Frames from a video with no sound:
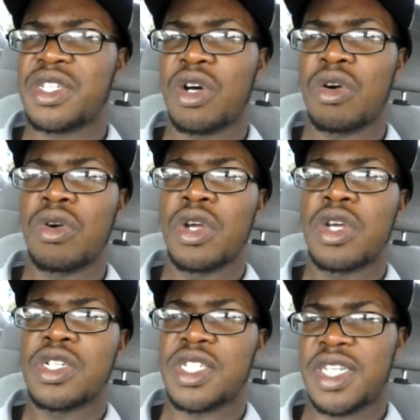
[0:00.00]
So
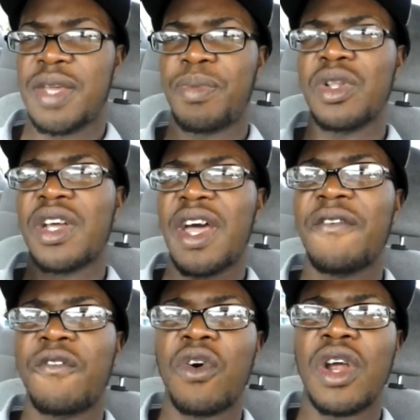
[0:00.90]
just keep a
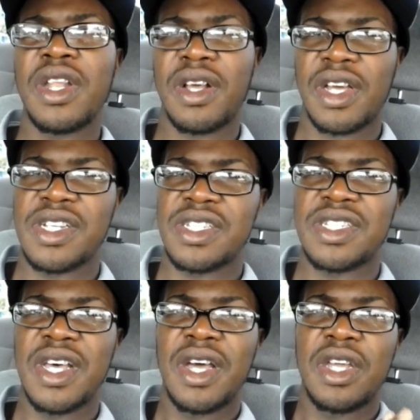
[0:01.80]
lookout for it,
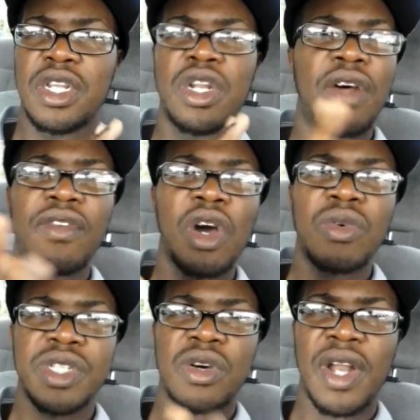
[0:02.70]
because you never know
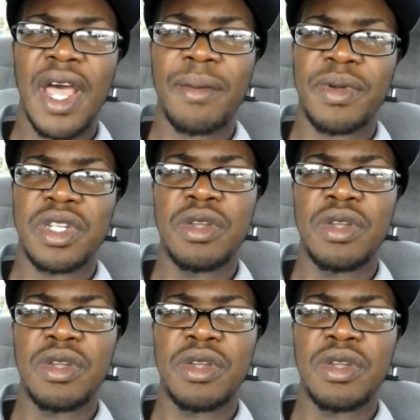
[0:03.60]
what's going to happen.